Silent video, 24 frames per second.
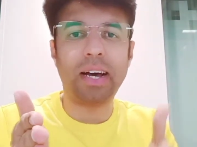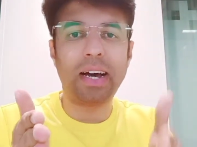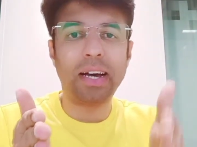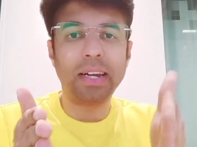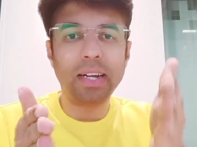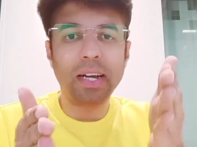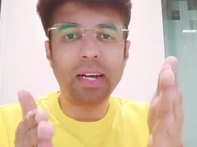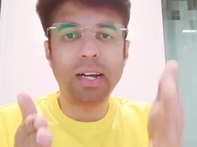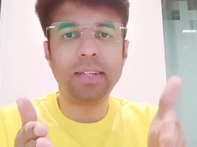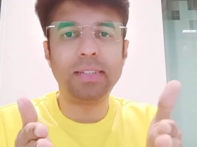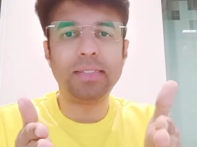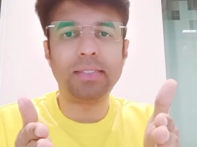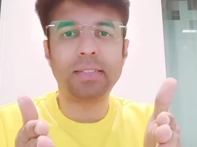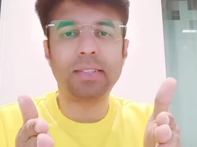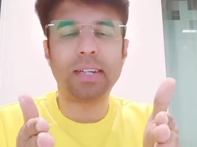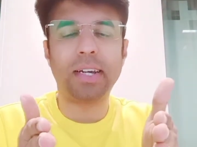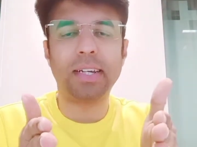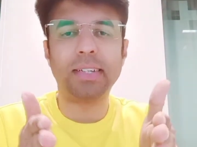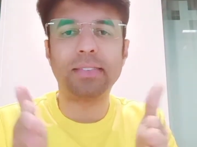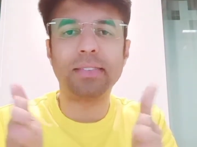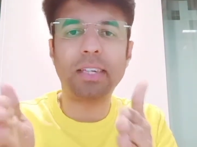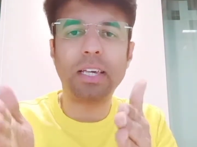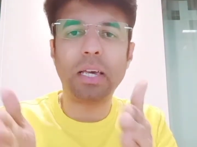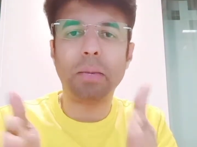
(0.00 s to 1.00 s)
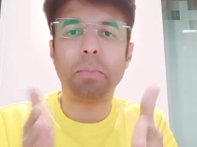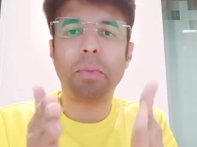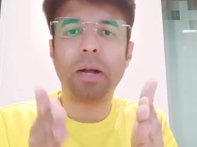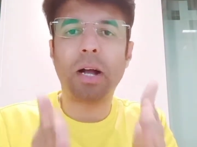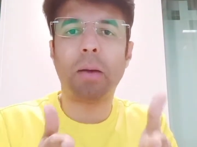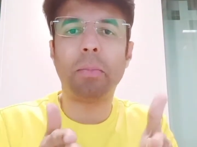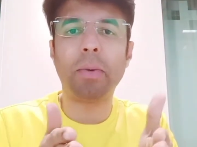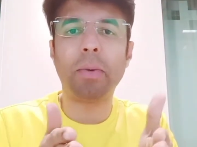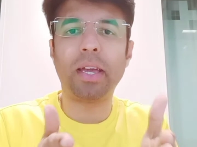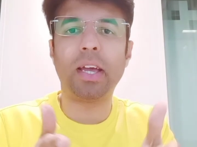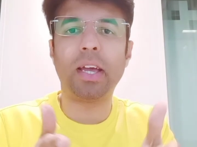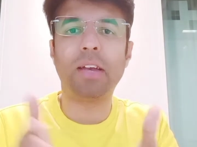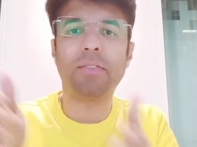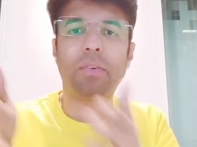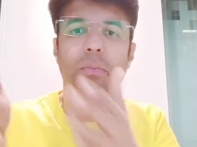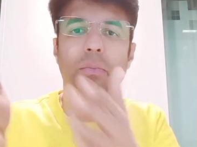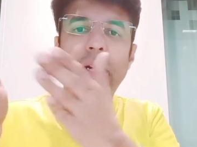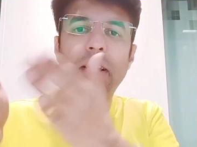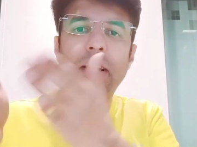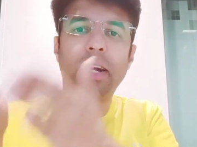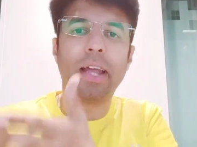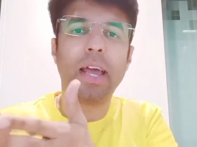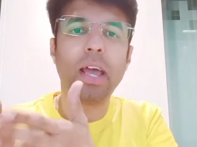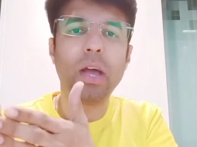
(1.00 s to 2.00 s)
and constraints keep coming in from
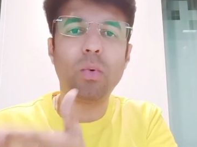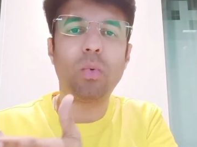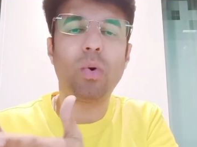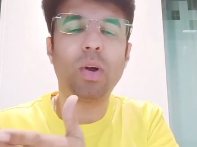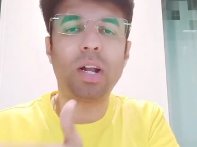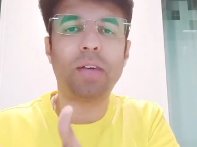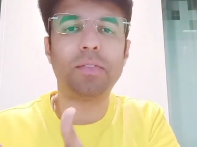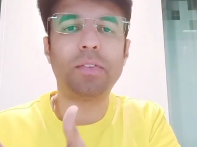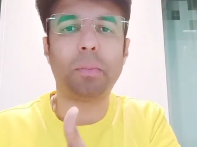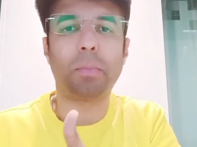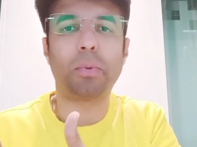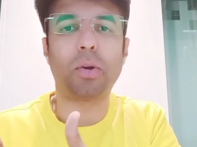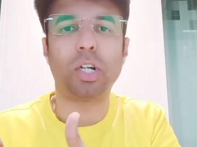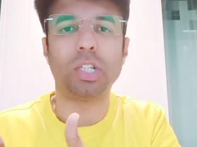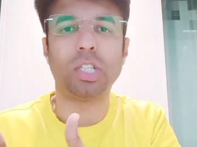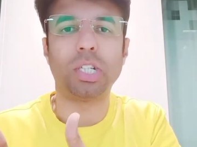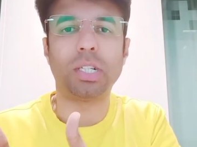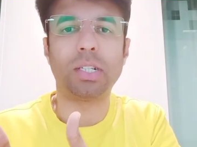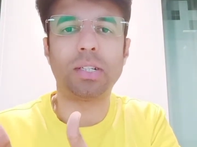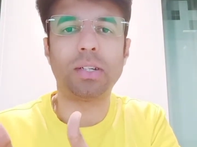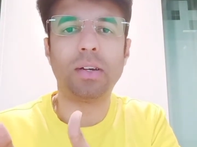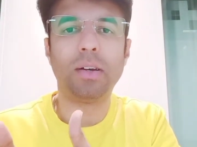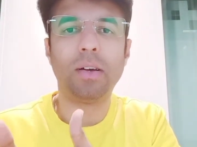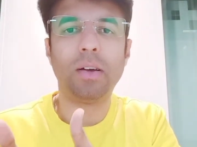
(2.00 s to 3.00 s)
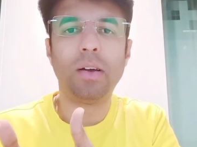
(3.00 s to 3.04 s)
the day one of the project.